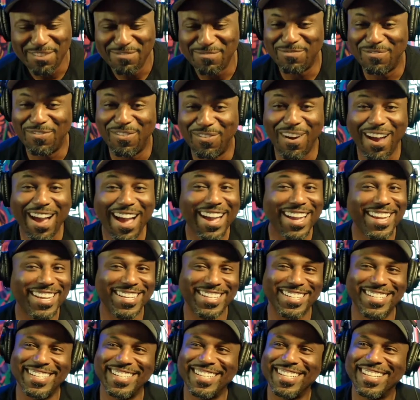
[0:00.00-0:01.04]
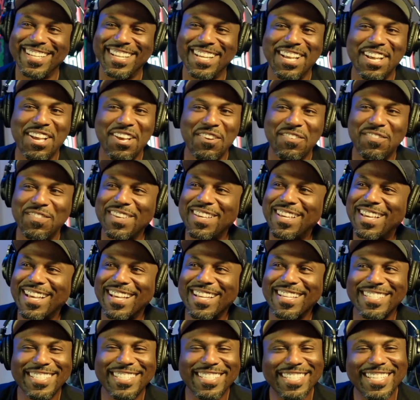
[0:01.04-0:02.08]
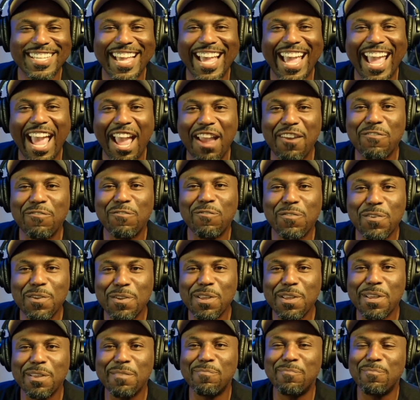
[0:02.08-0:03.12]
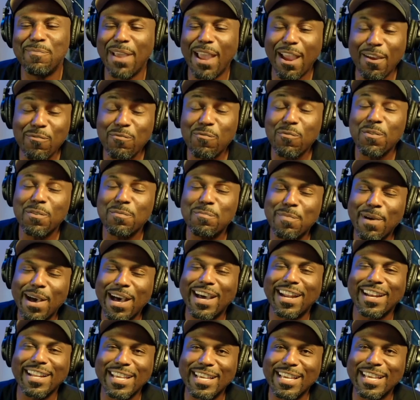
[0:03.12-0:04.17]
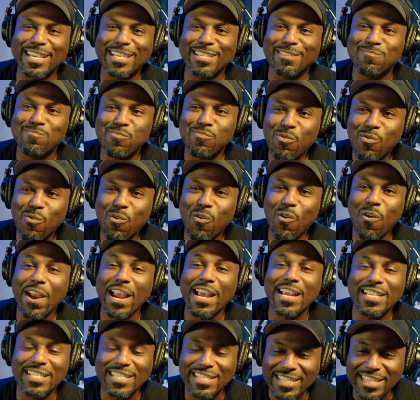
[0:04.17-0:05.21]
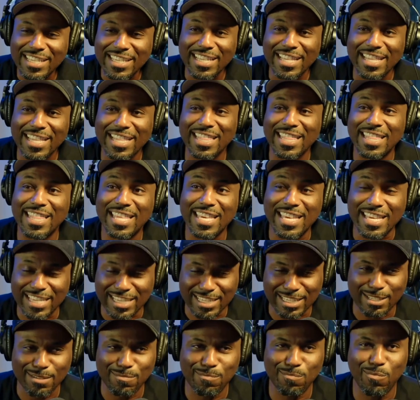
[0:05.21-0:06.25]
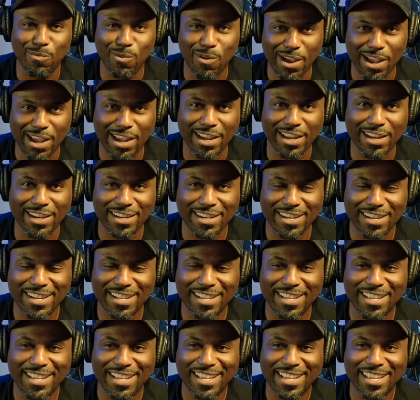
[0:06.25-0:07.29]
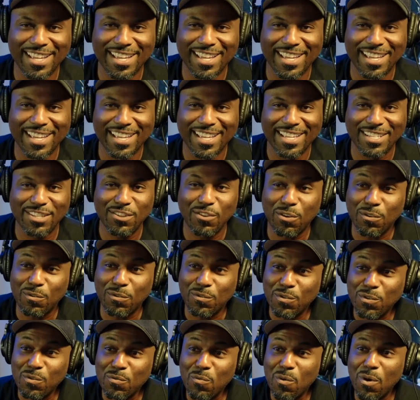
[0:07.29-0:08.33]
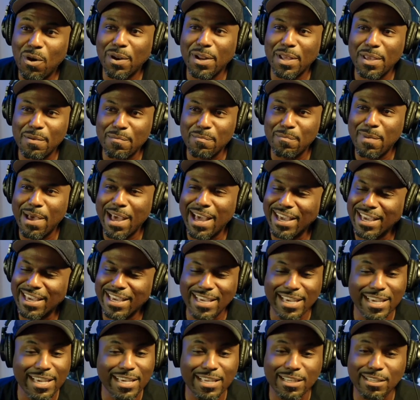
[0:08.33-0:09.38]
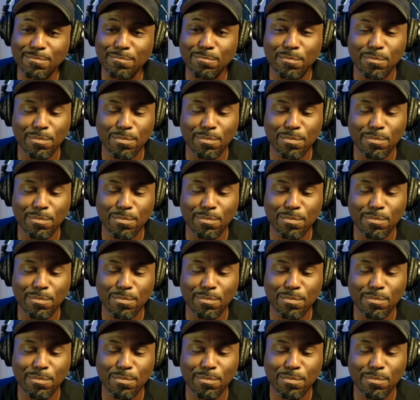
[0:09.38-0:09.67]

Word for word: Brian, because every everybody is praising this, Brian. So if you want him back, he is